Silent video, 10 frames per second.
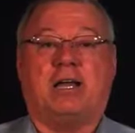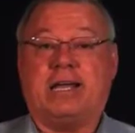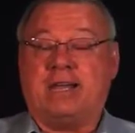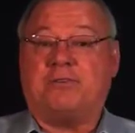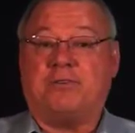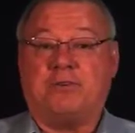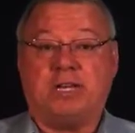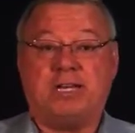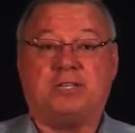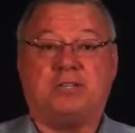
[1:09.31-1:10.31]
If you
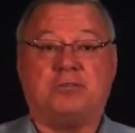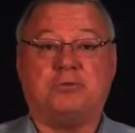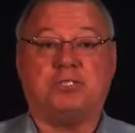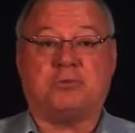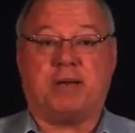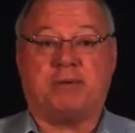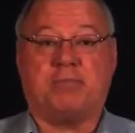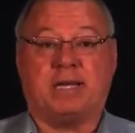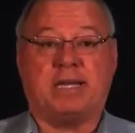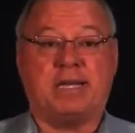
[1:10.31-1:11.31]
need to spend
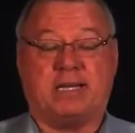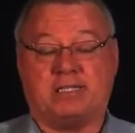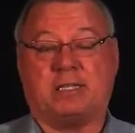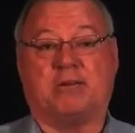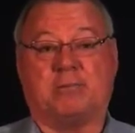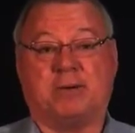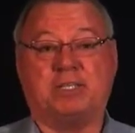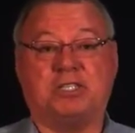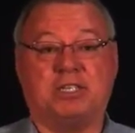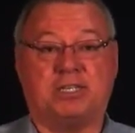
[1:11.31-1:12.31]
money, is there a
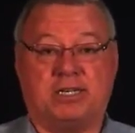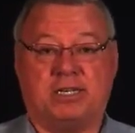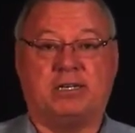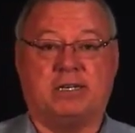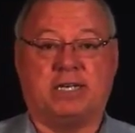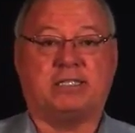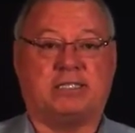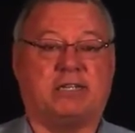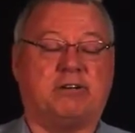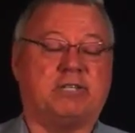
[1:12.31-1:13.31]
budget
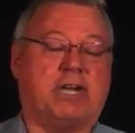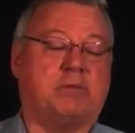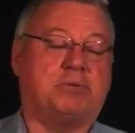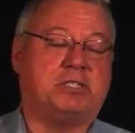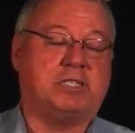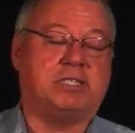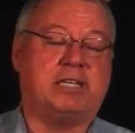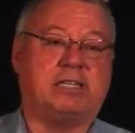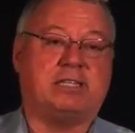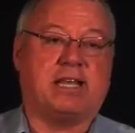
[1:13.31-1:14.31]
necessary to help you
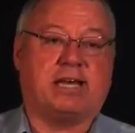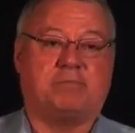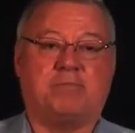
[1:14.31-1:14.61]
succeed at that?